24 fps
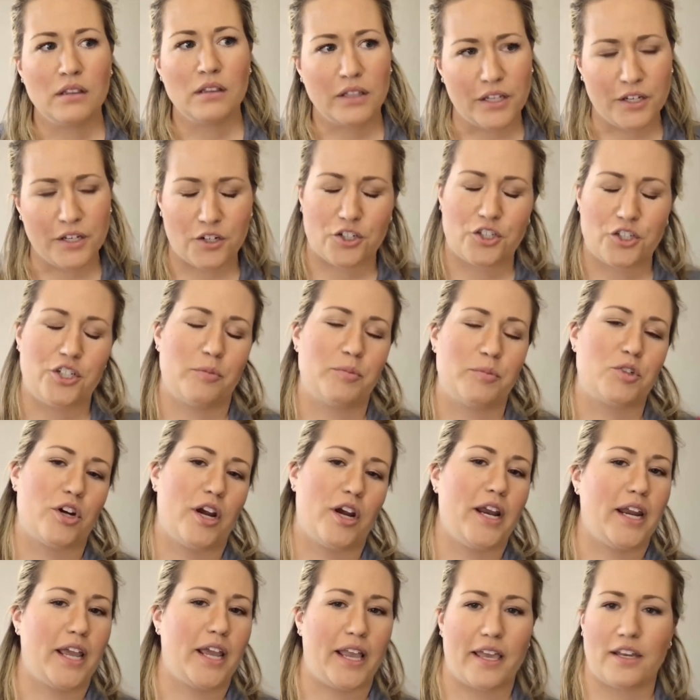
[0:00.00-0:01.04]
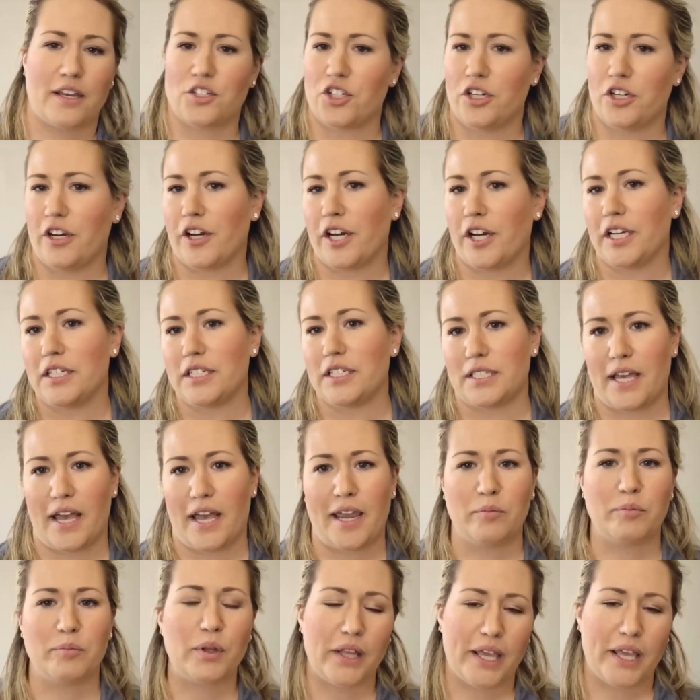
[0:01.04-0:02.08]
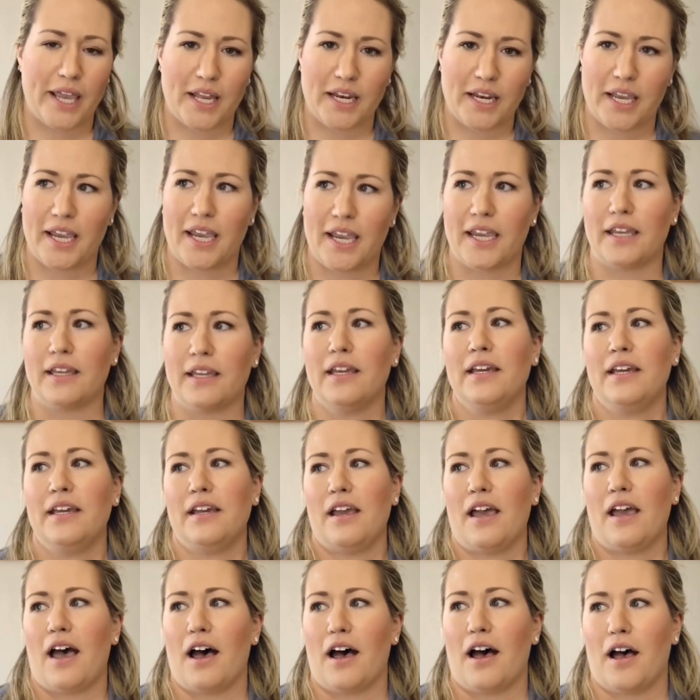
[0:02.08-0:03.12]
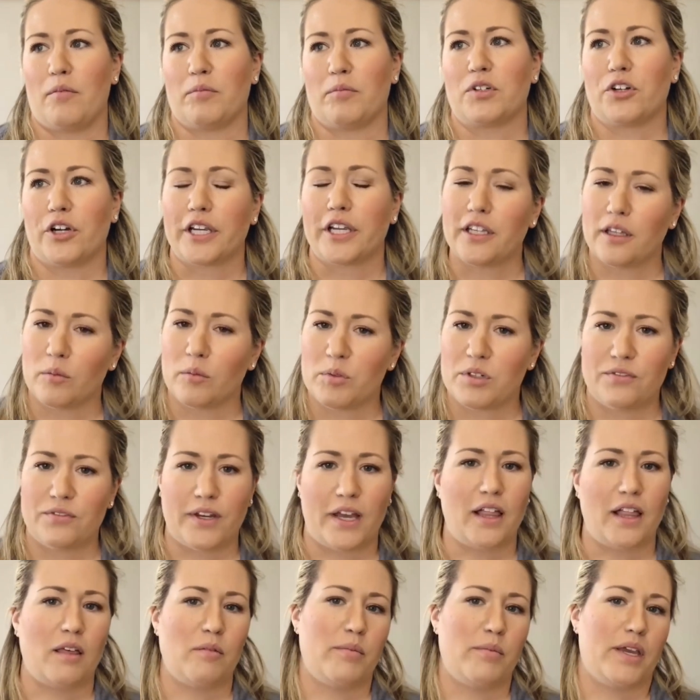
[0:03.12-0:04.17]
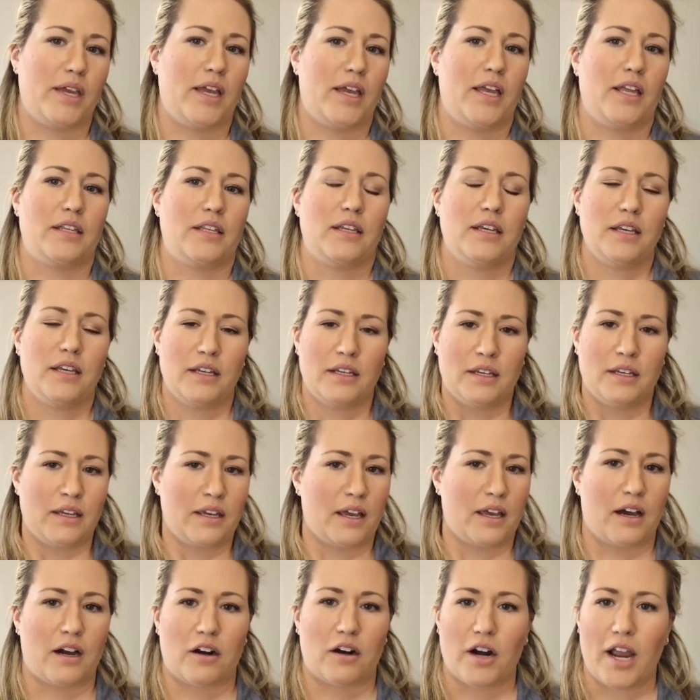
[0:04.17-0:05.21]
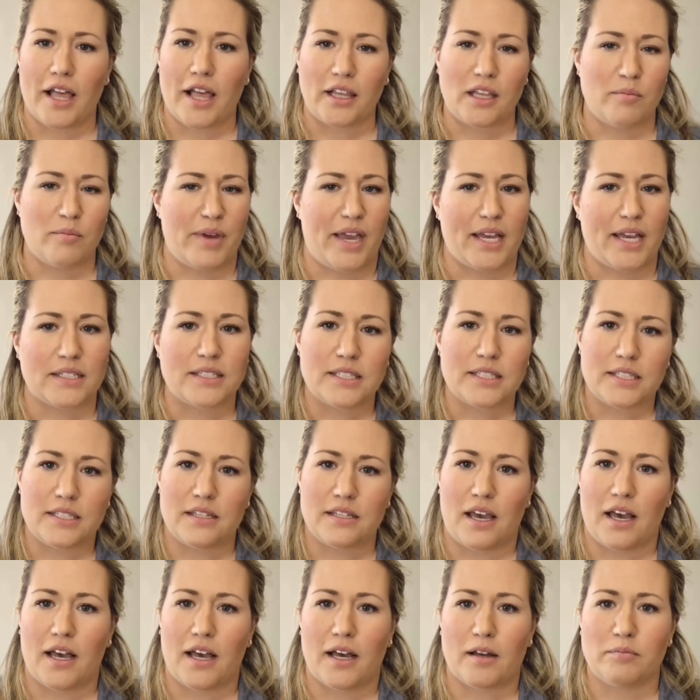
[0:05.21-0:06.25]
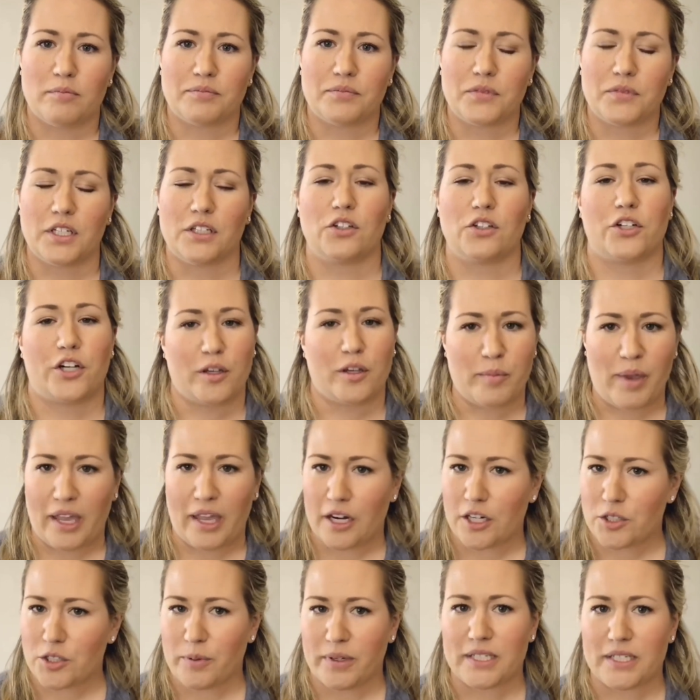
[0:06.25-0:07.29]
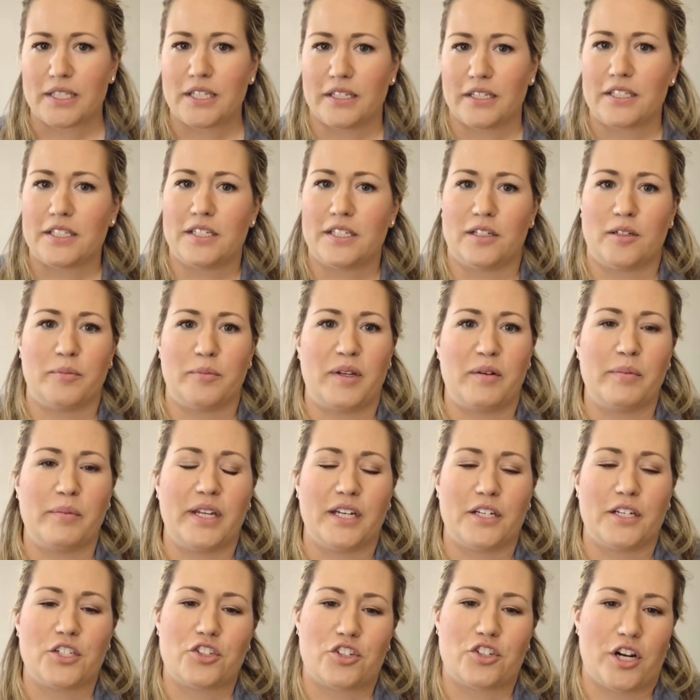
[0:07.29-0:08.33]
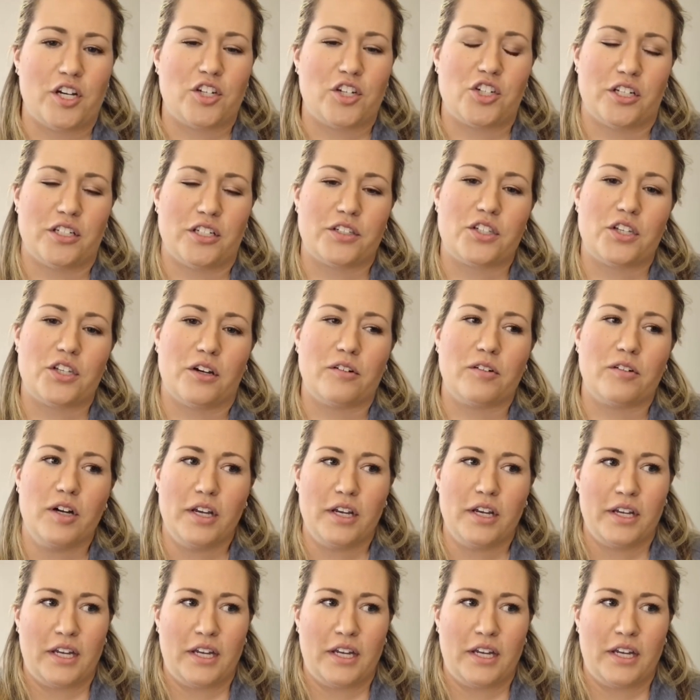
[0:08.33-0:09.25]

leadership training, engineering, design, planning, curriculum development, our LMS, the learning management system administration. So